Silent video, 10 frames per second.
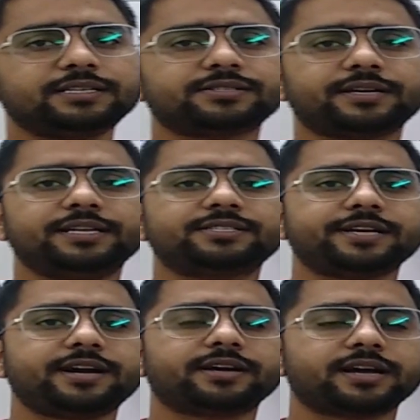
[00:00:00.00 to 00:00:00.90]
steady
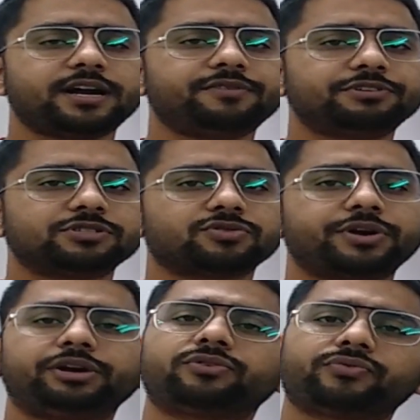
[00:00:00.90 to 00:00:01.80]
state current which is
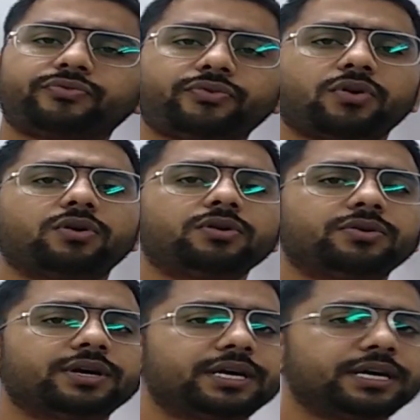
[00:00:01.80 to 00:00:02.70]
going to
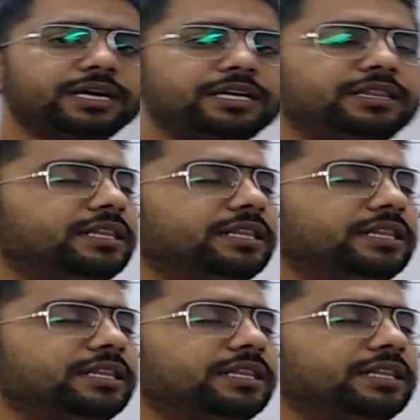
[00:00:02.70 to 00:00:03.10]
flow in